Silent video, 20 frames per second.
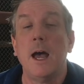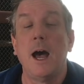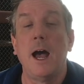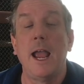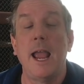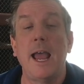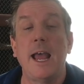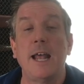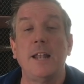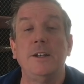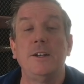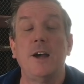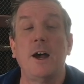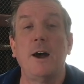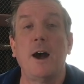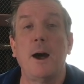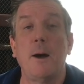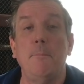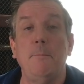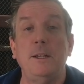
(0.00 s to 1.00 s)
And
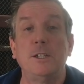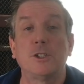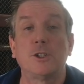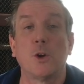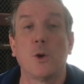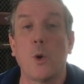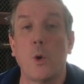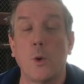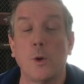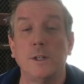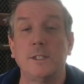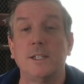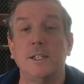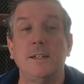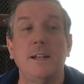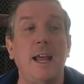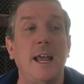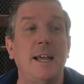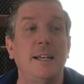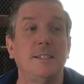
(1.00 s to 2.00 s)
uh, Mr. Horton
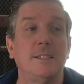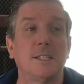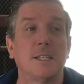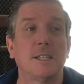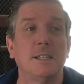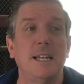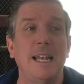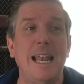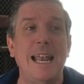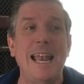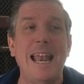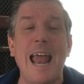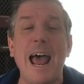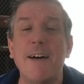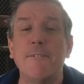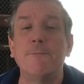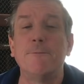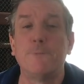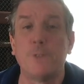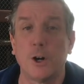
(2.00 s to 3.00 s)
has
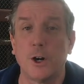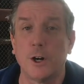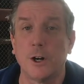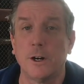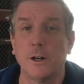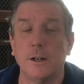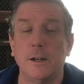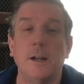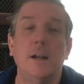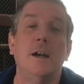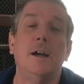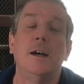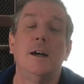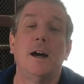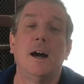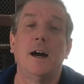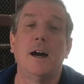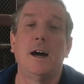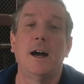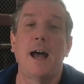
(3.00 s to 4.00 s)
never
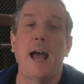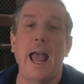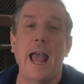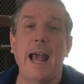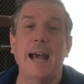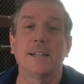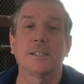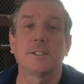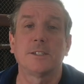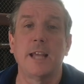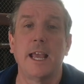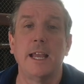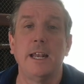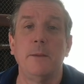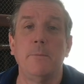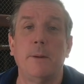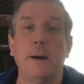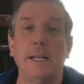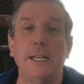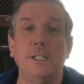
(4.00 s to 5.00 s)
uh, asked
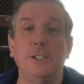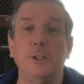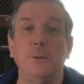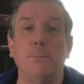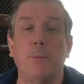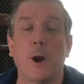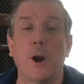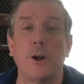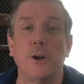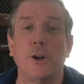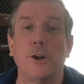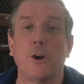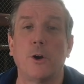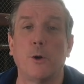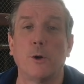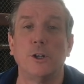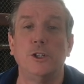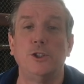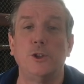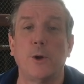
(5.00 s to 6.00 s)
anybody to partner
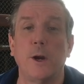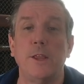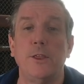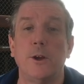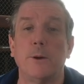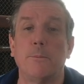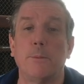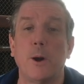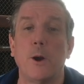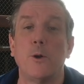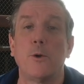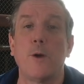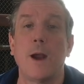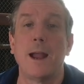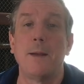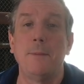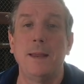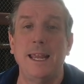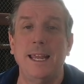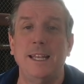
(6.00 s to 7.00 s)
or join their
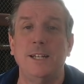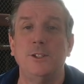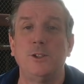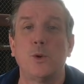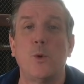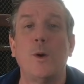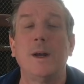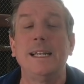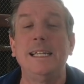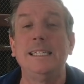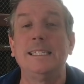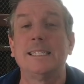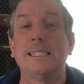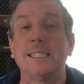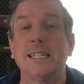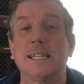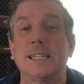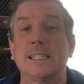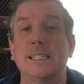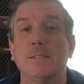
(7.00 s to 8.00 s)
program in
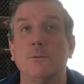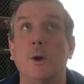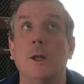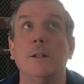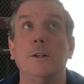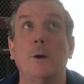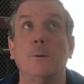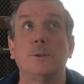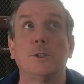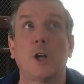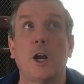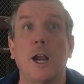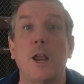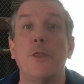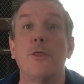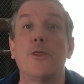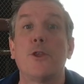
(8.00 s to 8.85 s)
26, well, no, sorry,